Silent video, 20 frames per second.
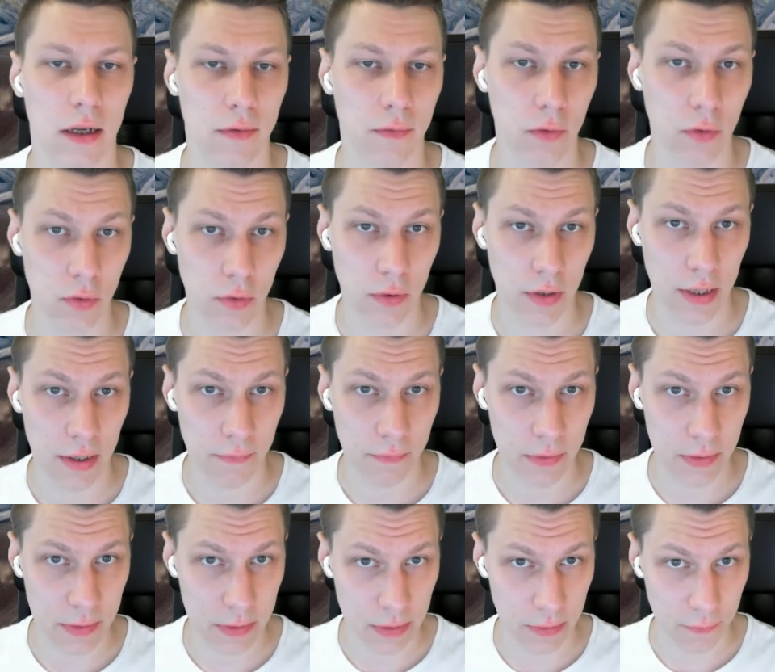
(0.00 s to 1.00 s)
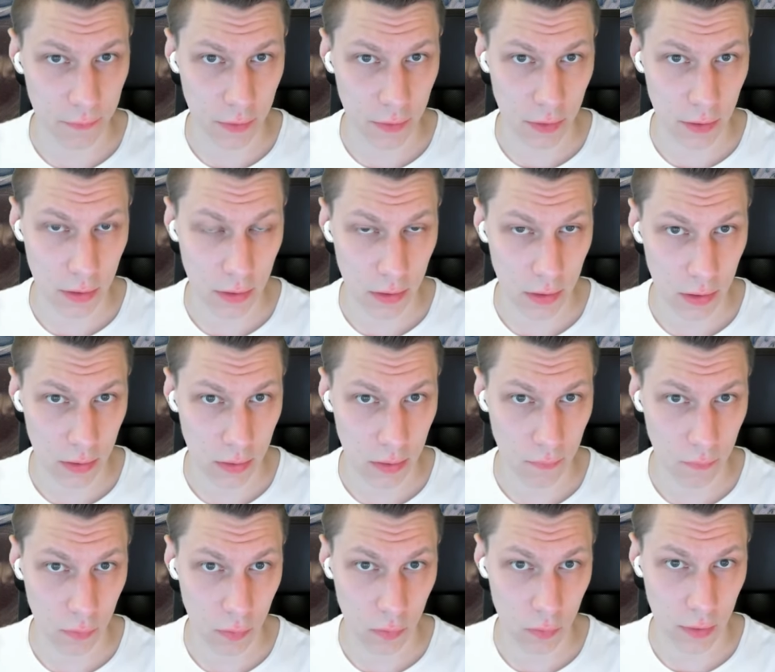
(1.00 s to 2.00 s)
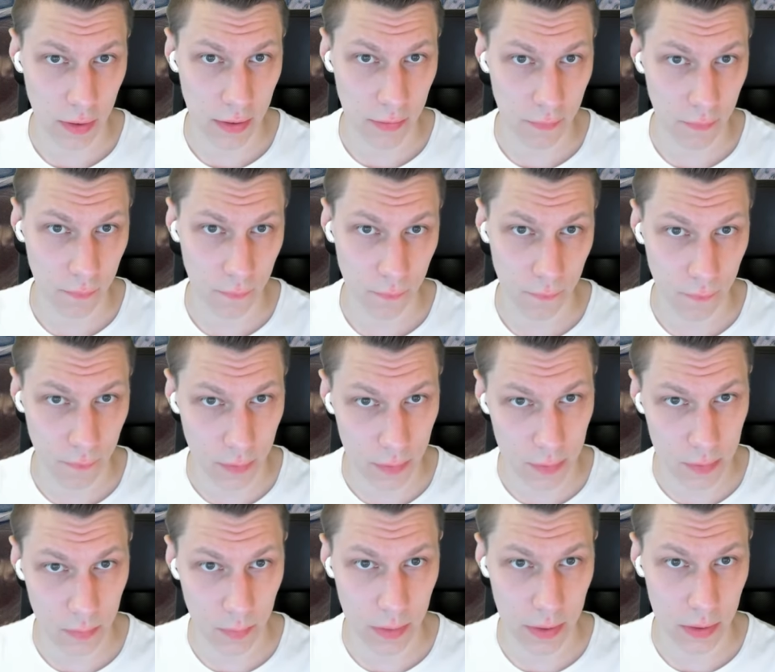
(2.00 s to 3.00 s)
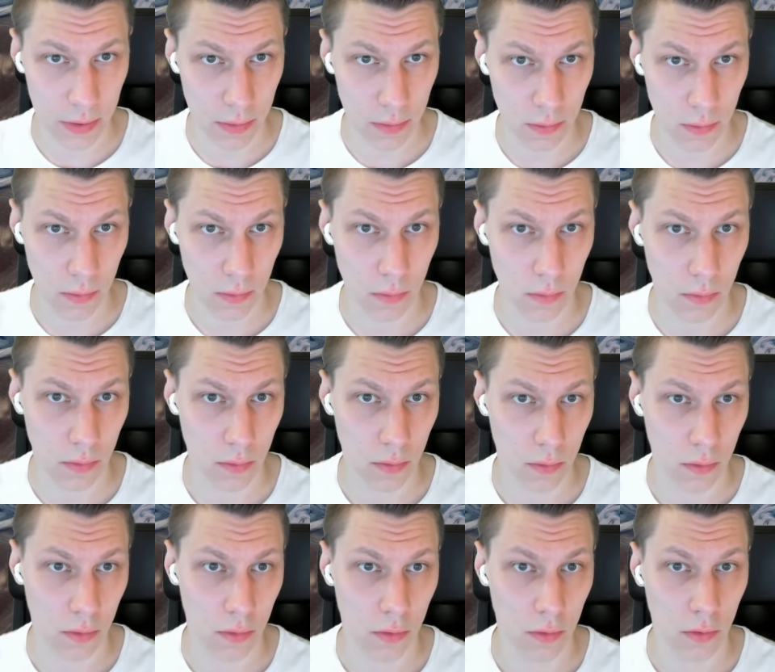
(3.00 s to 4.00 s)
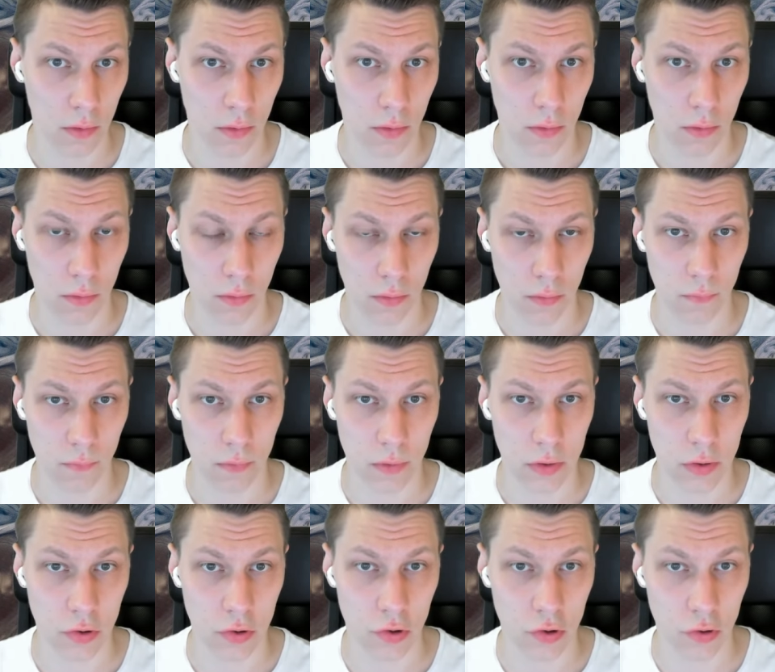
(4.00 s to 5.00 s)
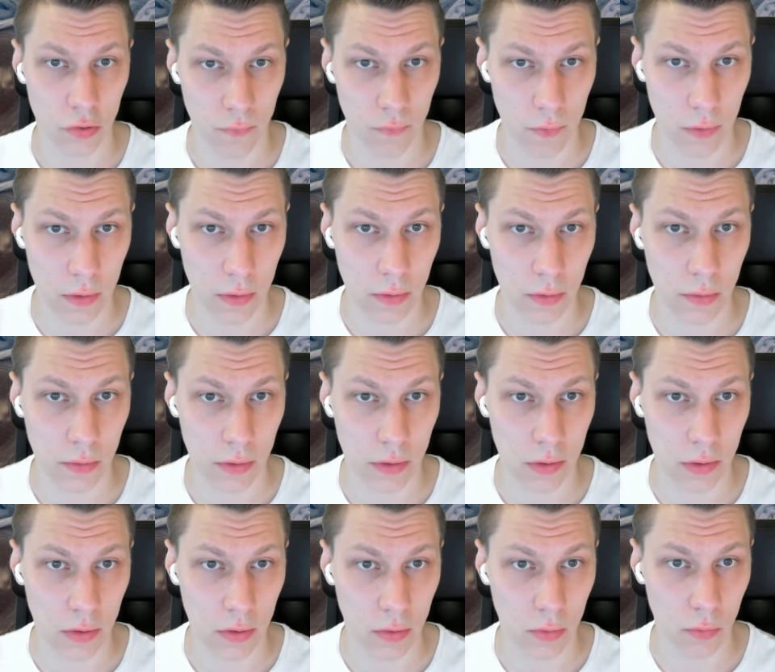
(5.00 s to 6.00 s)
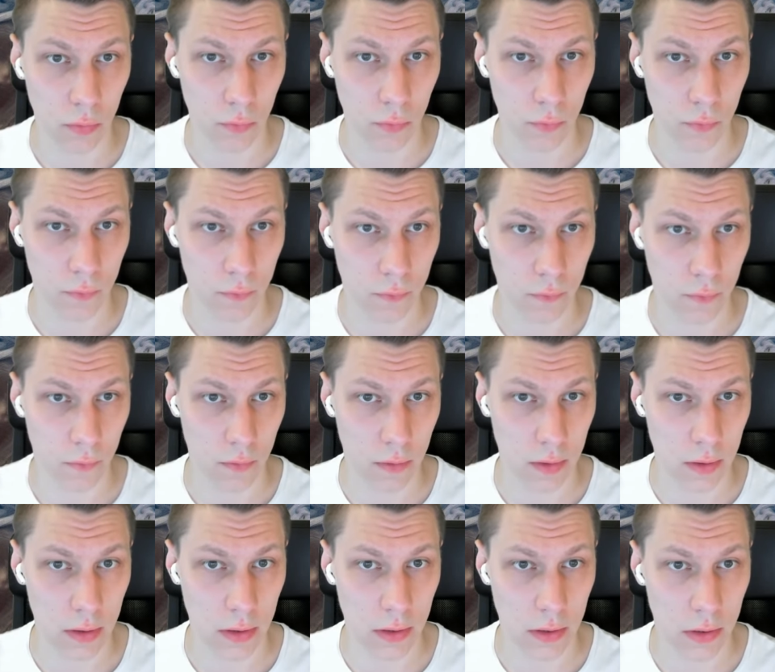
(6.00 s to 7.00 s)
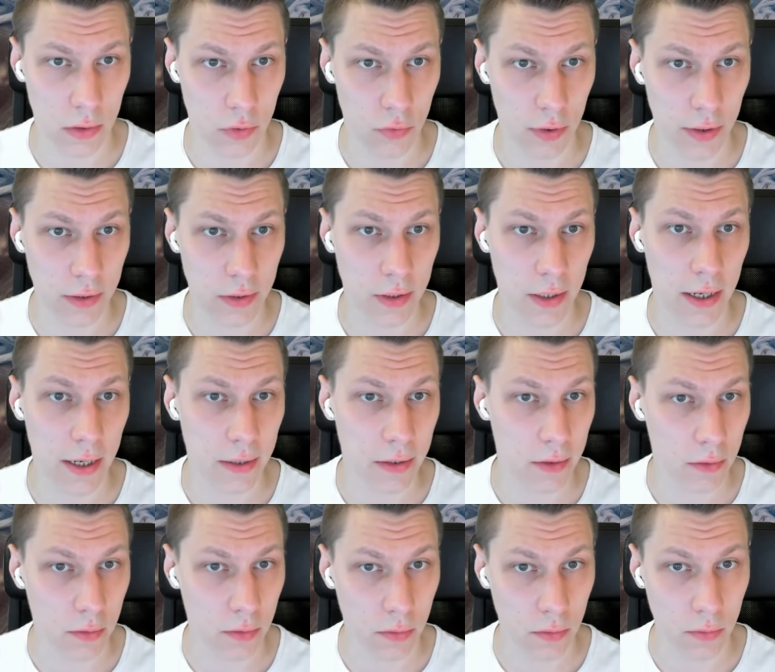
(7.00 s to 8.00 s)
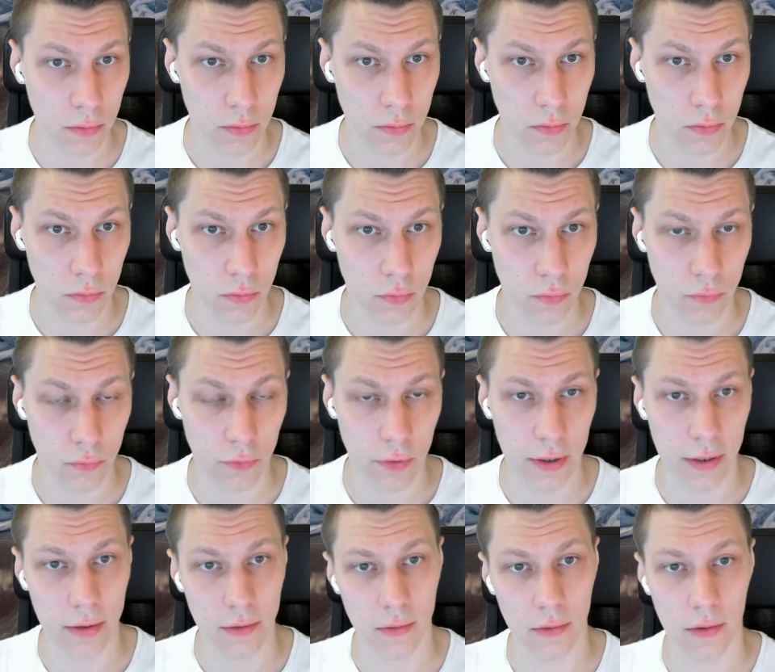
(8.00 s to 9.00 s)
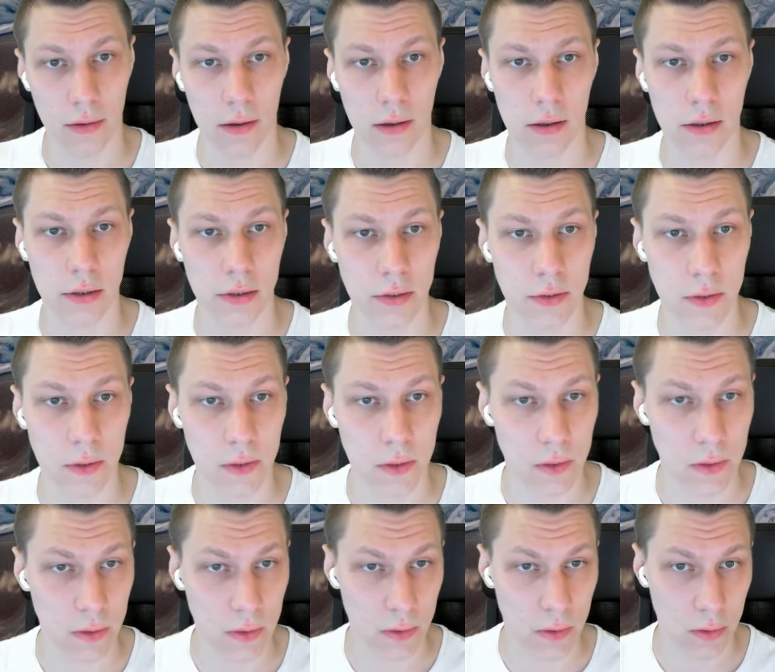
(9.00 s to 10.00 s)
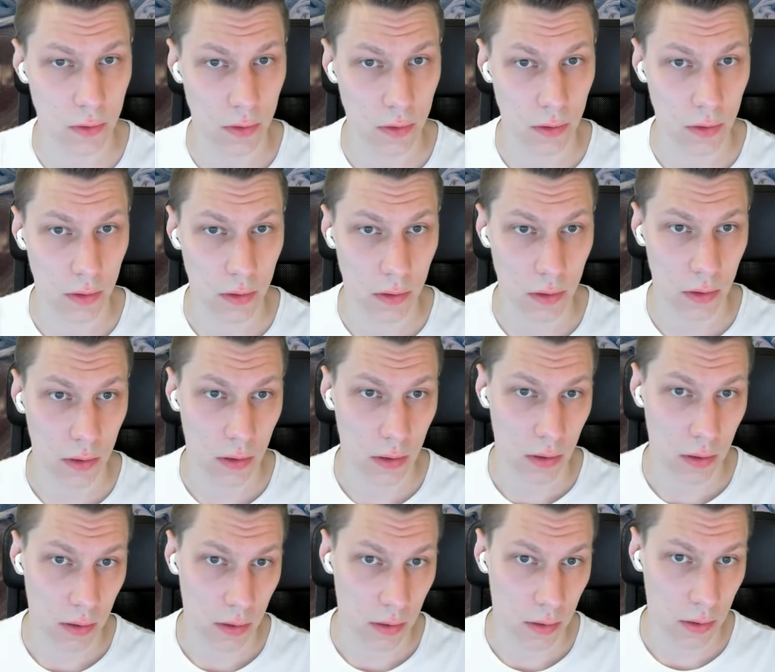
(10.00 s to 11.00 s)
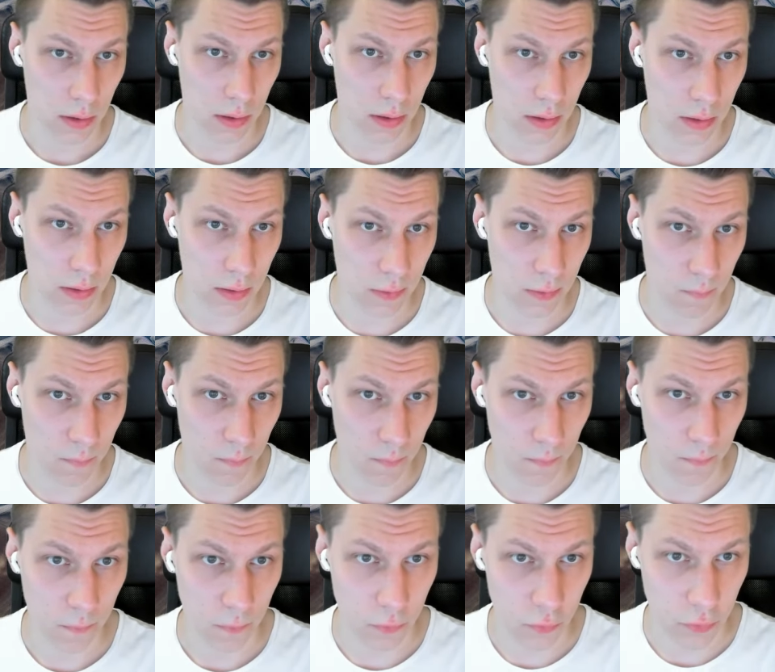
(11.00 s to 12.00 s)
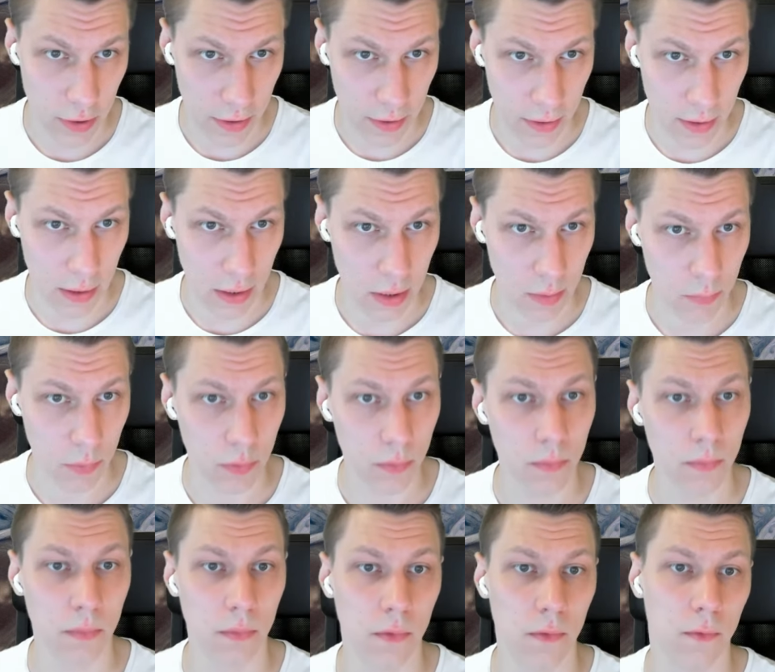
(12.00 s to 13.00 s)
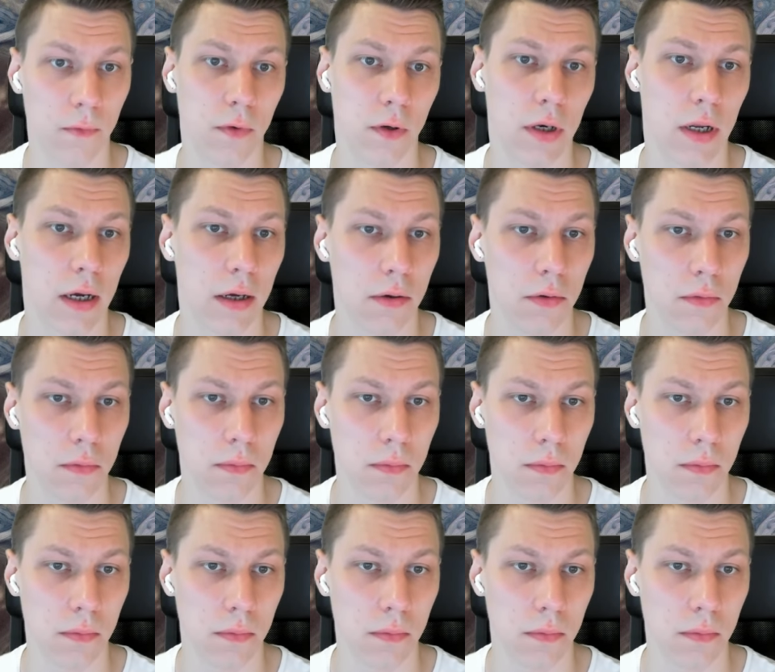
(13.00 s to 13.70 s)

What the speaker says: I want to have it div here, and I want to have a span which will include the track title, track artist, and track album for now.